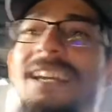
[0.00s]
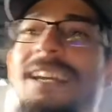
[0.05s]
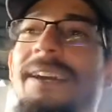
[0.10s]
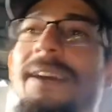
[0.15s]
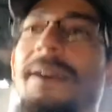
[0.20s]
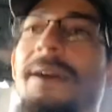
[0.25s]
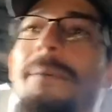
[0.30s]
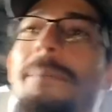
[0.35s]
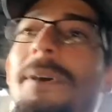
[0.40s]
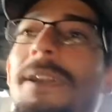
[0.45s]

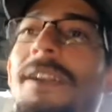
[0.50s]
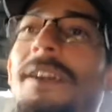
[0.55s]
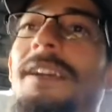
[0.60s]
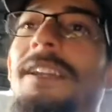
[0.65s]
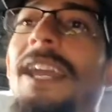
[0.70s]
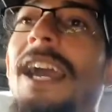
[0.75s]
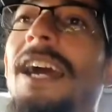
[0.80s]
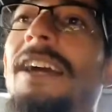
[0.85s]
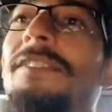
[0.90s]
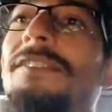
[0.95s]
but uh, yeah,
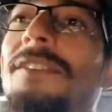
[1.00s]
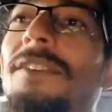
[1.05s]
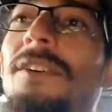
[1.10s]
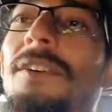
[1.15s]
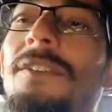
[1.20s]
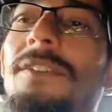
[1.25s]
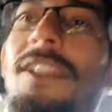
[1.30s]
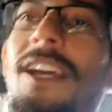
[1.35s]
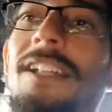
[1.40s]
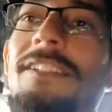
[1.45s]
so
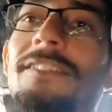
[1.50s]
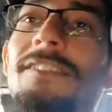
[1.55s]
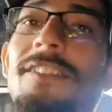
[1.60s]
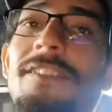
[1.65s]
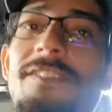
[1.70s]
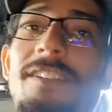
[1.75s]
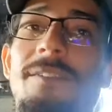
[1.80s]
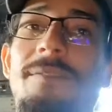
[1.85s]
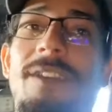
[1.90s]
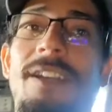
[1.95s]
that's just it
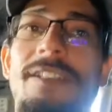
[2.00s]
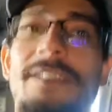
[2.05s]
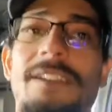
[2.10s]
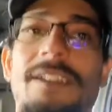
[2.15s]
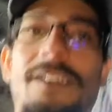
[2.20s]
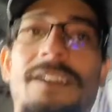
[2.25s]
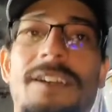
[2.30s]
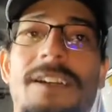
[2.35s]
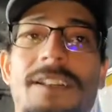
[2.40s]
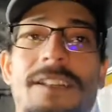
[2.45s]
right there.
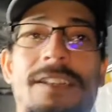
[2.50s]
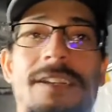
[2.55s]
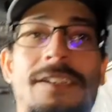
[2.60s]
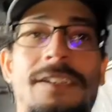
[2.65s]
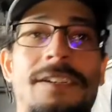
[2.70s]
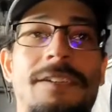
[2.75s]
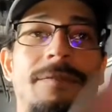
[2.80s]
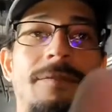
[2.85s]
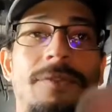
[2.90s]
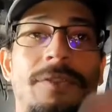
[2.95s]
And then, uh, of
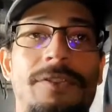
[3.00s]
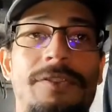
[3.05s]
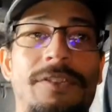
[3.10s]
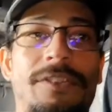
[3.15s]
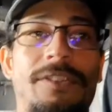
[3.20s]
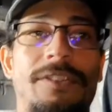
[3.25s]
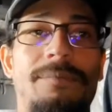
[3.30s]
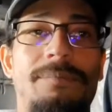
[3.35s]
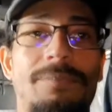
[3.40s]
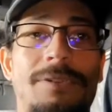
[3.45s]
course, you could
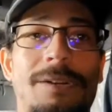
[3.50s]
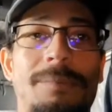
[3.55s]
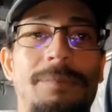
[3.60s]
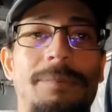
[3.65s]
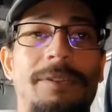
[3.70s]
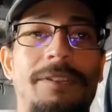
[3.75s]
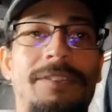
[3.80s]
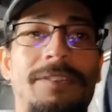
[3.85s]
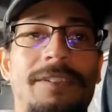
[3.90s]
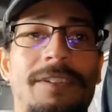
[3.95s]
probably
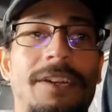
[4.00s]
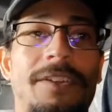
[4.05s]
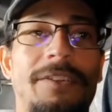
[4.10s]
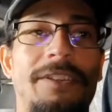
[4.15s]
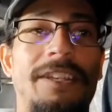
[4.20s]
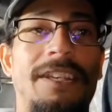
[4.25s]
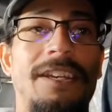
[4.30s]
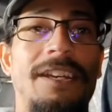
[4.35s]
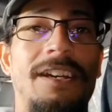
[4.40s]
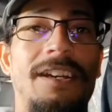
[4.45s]
see all the
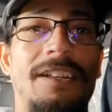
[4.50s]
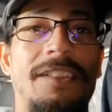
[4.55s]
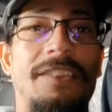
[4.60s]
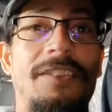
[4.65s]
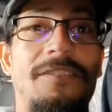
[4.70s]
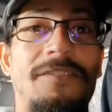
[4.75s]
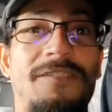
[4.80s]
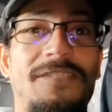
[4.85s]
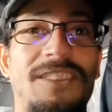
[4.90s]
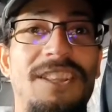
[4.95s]
uh, the
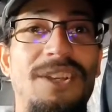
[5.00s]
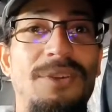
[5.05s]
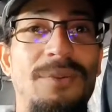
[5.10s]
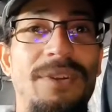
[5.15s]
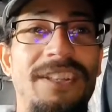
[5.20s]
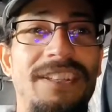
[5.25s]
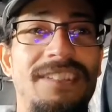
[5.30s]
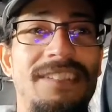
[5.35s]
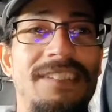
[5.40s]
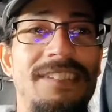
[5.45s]

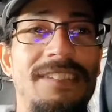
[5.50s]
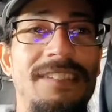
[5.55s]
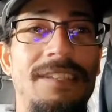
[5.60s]
fluids,